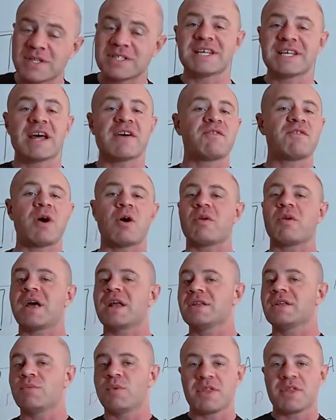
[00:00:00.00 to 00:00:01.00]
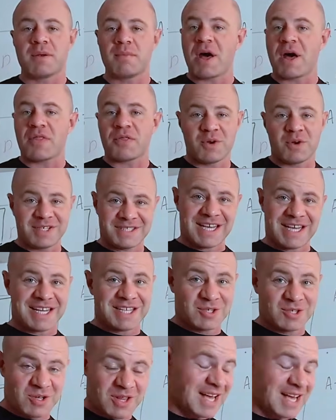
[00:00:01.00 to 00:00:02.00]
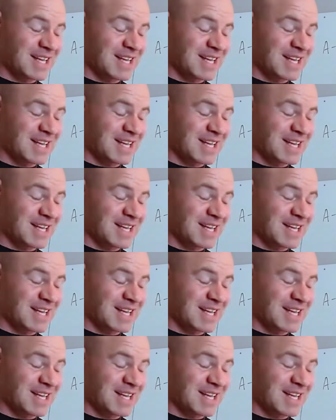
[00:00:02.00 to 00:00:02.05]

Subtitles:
And see that fell right in within about 30 seconds or